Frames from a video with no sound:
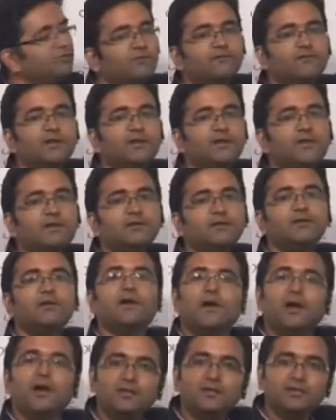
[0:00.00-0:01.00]
values of t,
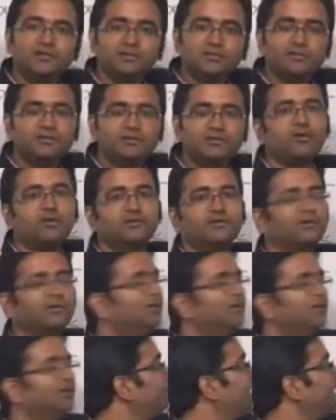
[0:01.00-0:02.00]
it is
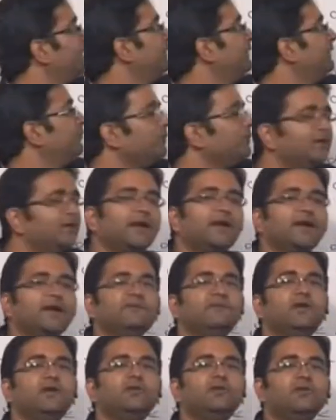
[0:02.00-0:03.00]
causal. But if I put the
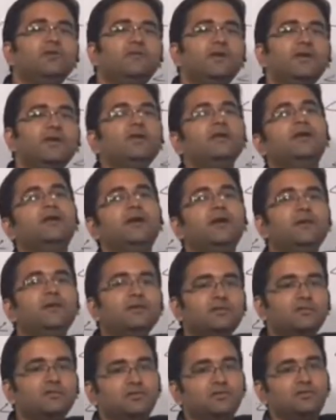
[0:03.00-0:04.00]
negative values of t, it
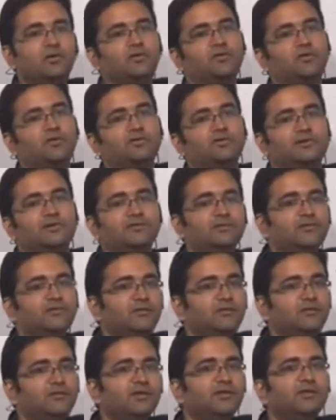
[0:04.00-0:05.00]
is non-causal.
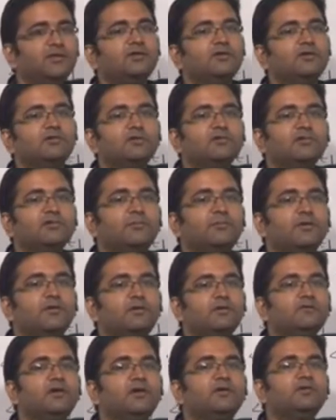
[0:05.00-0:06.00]
Okay. So if the
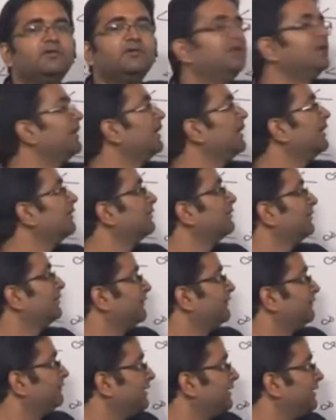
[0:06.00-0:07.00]
positive values of t are
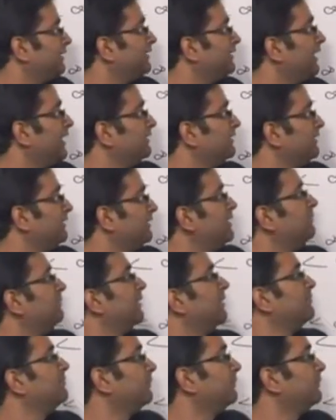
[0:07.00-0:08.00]
there, it
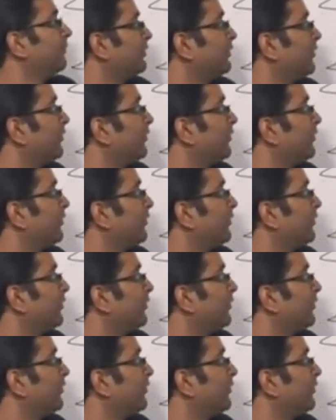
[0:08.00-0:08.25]
becomes a